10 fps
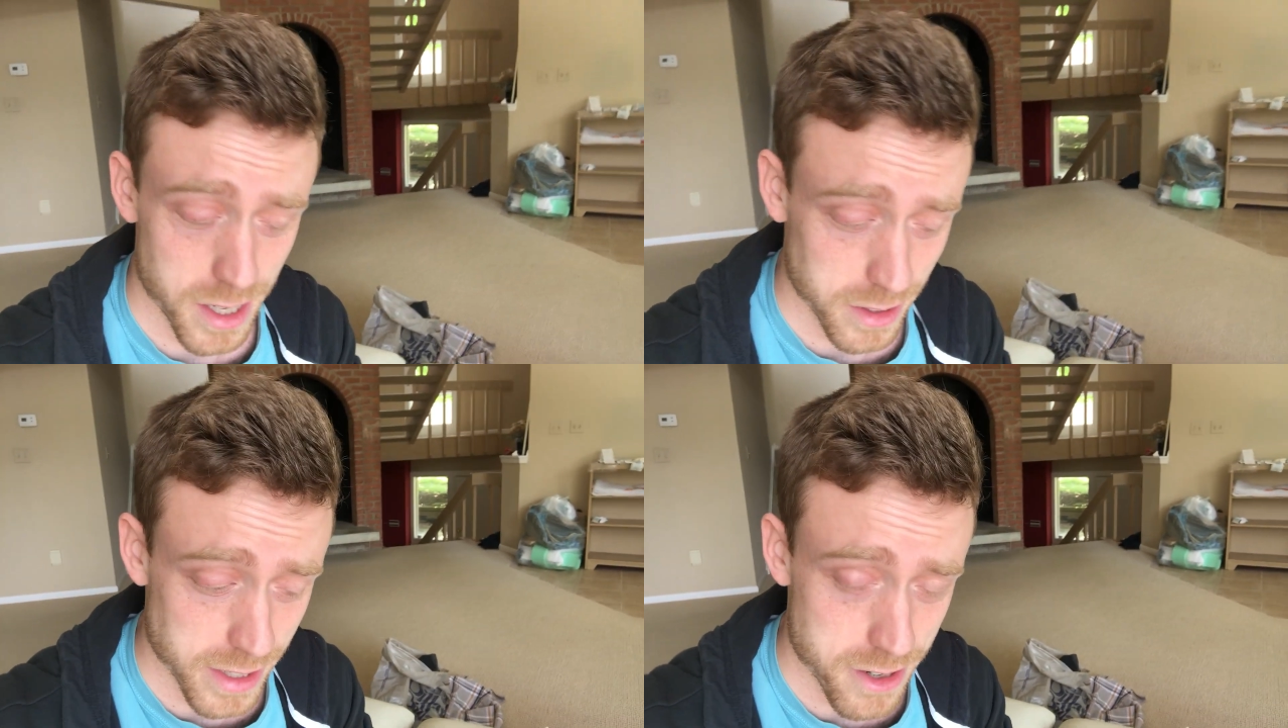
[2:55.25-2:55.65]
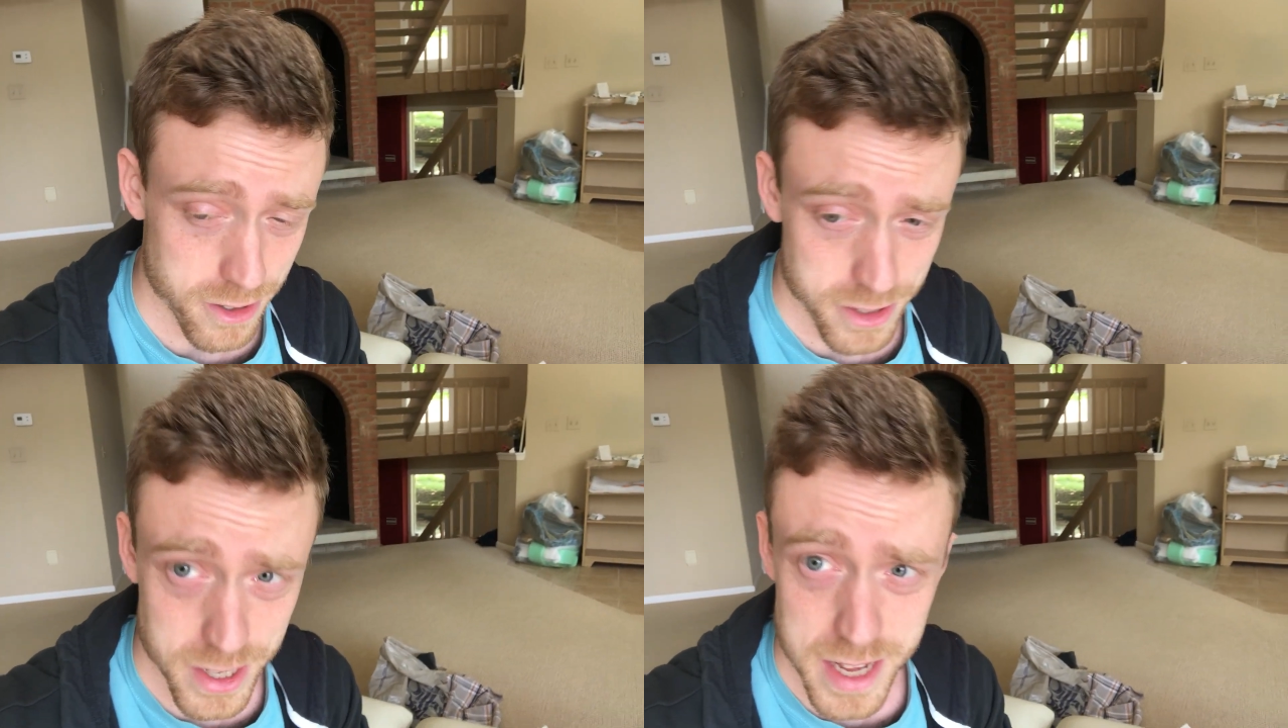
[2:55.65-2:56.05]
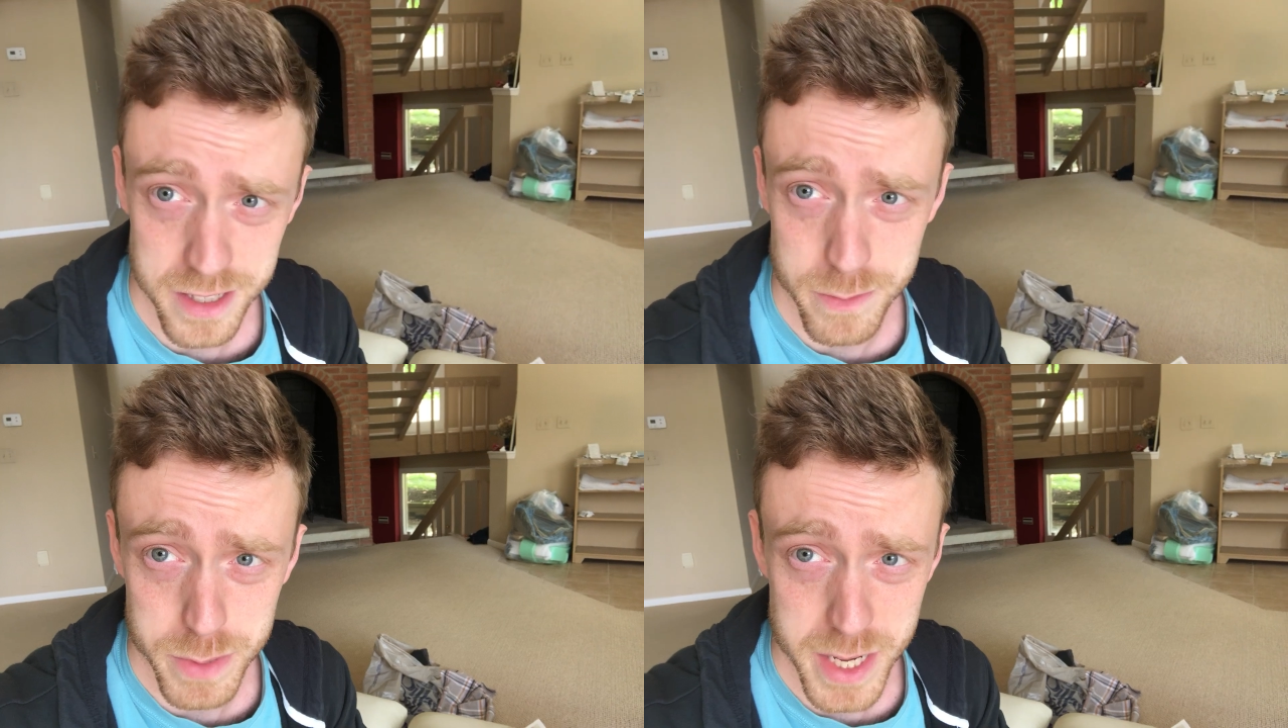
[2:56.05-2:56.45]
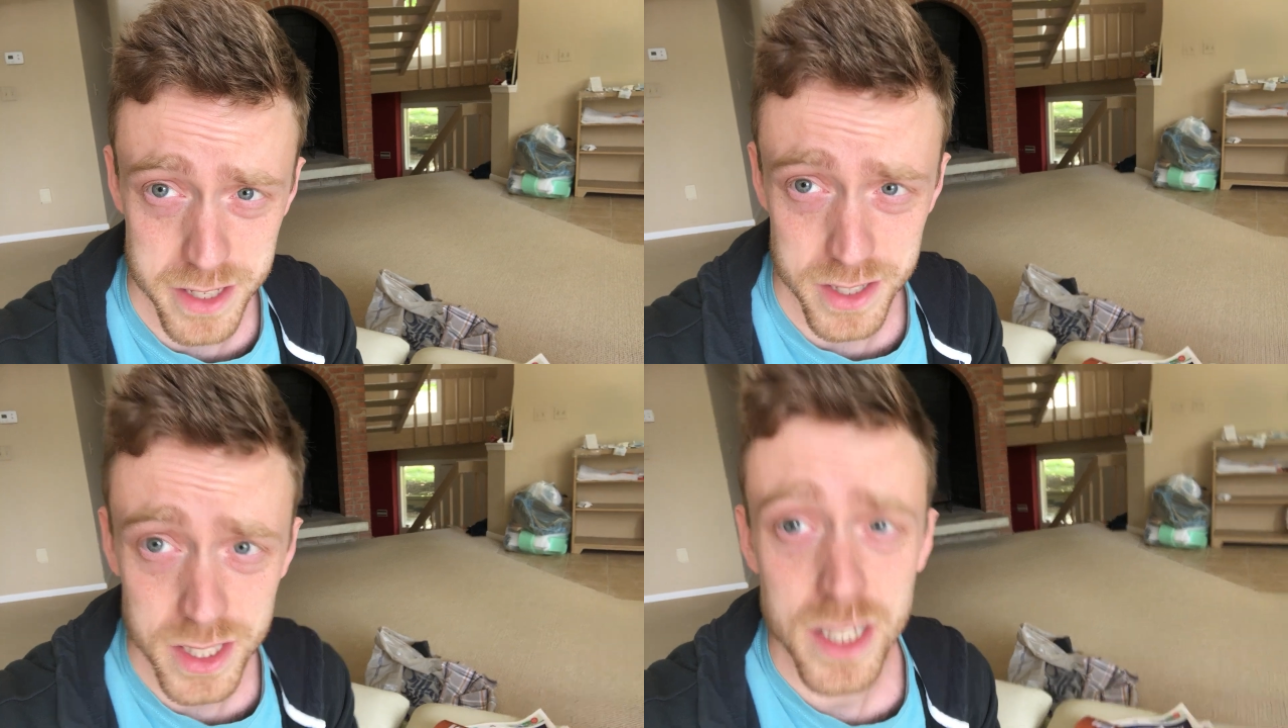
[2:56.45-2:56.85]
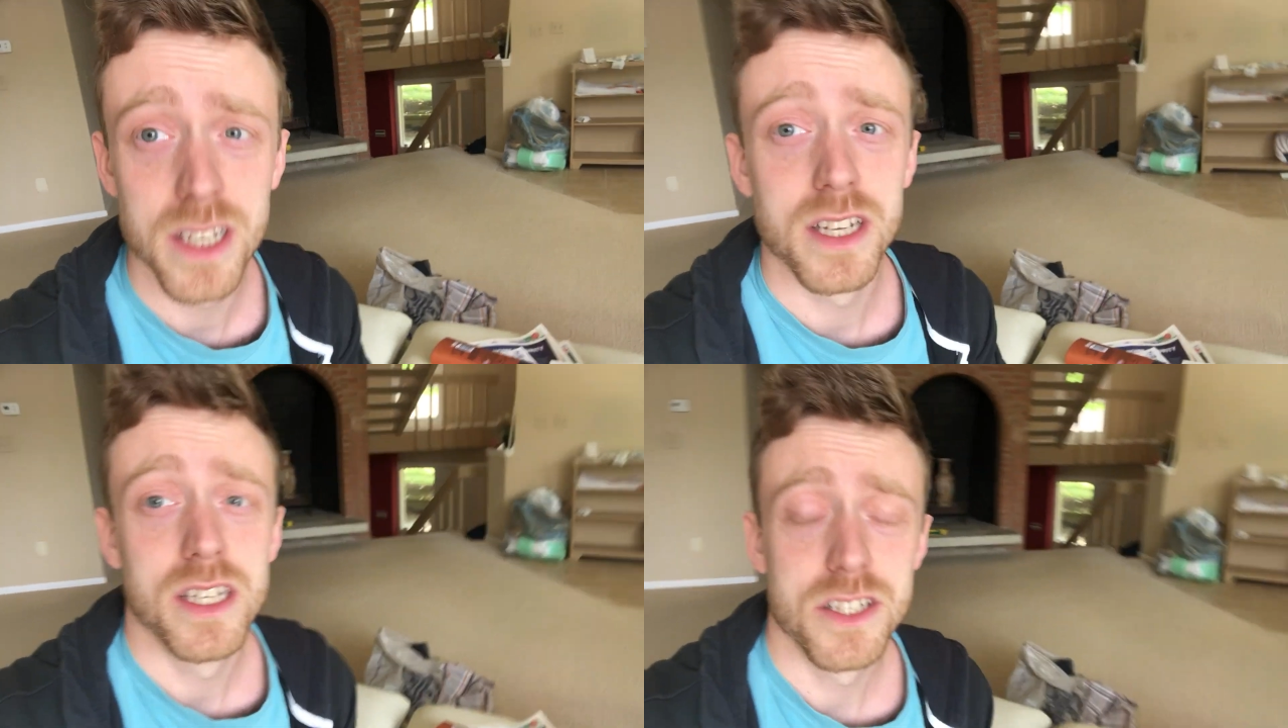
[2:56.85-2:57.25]
letters and some spaces.
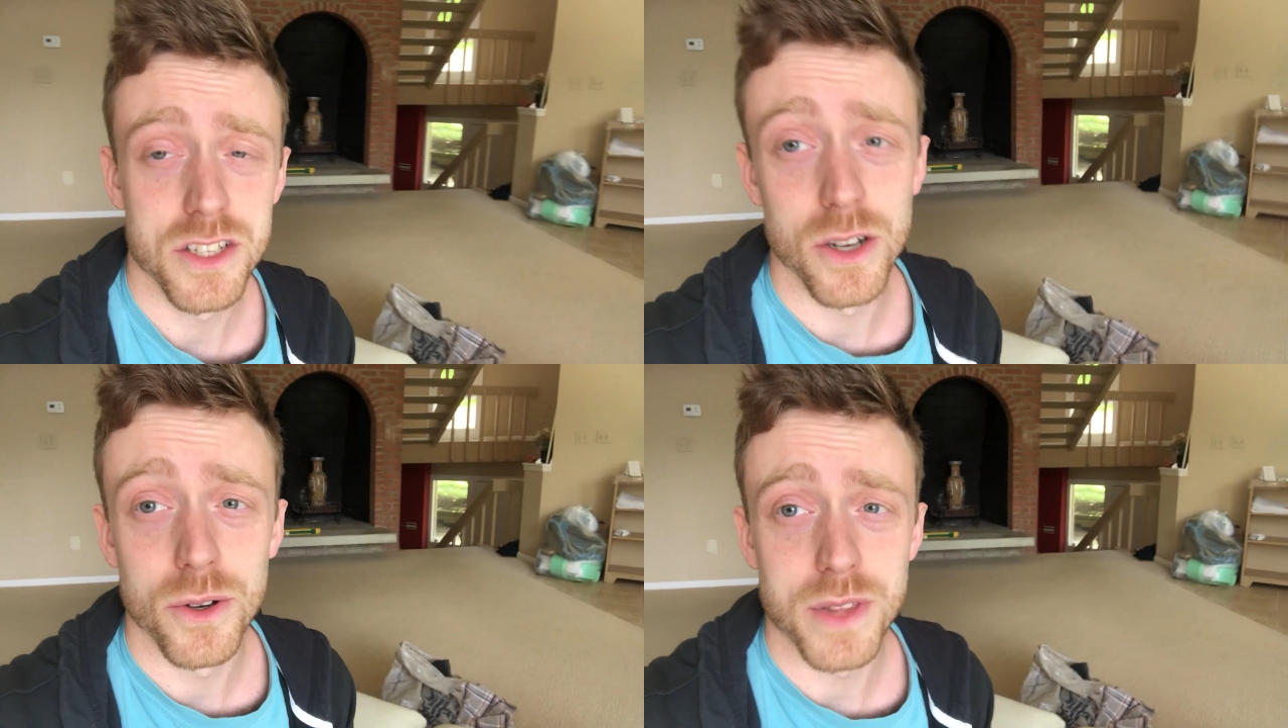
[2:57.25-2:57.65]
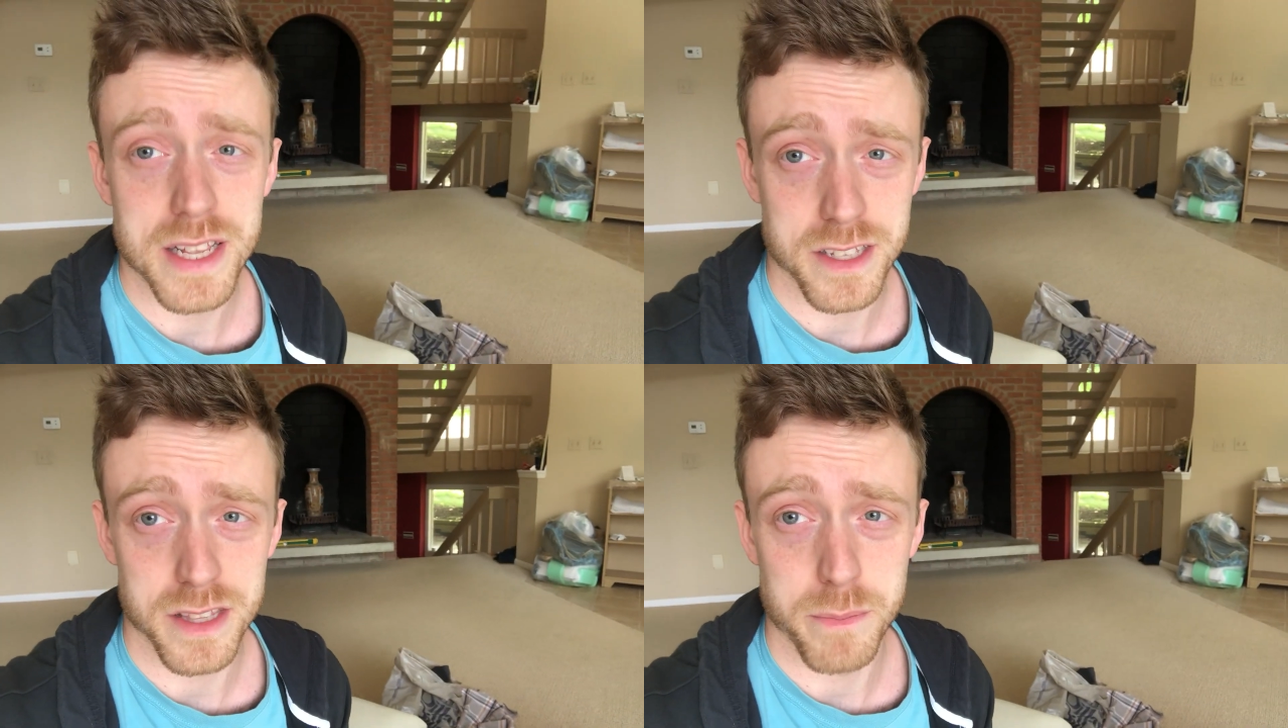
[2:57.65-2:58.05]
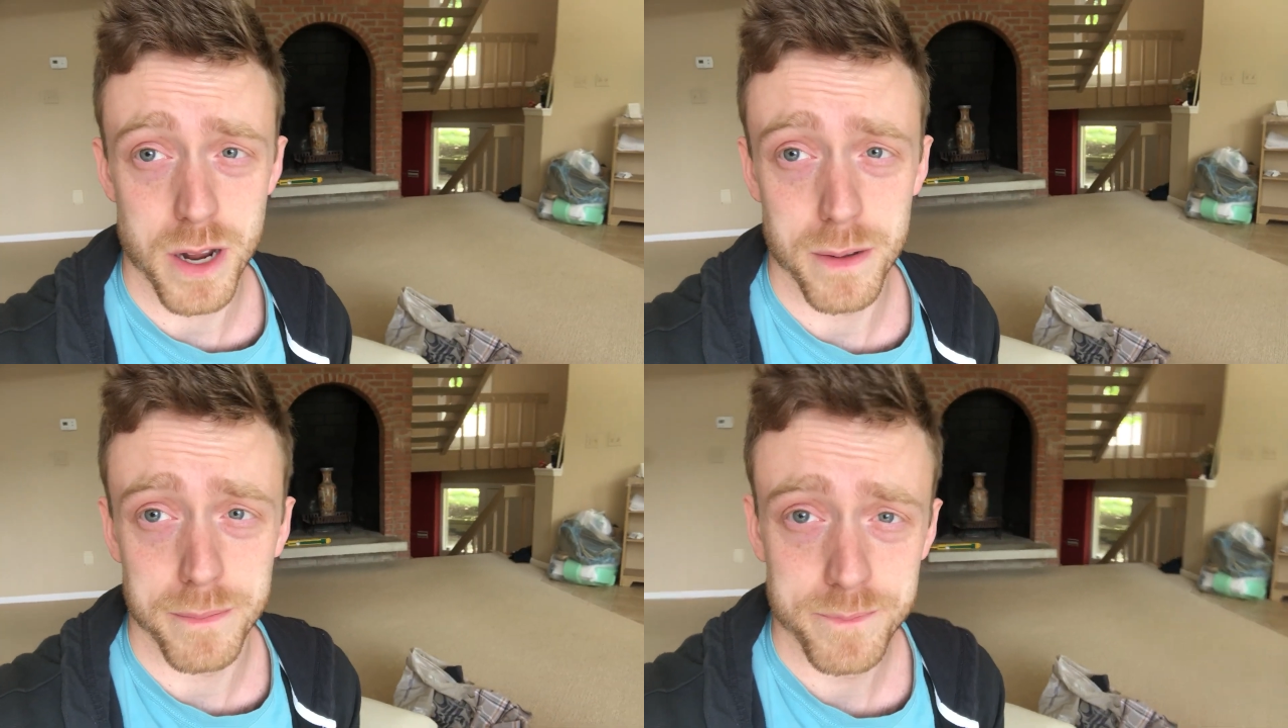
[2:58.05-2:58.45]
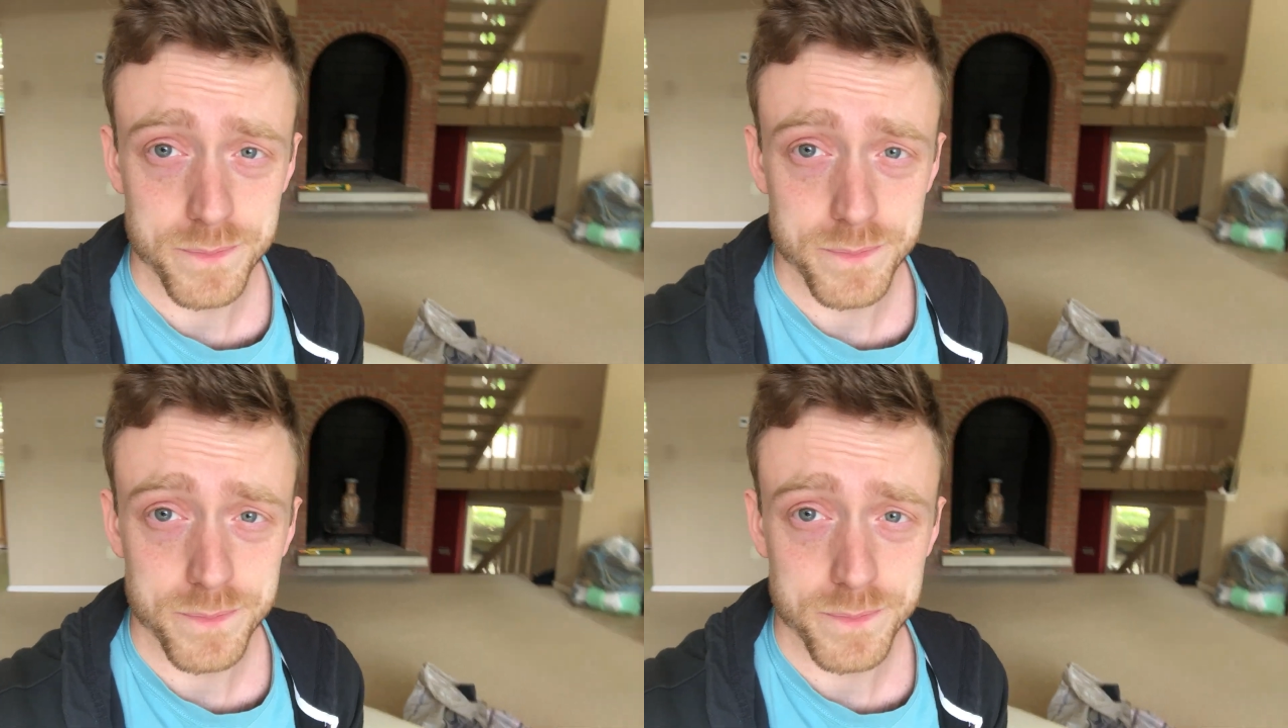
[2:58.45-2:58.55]
So that's not the problem.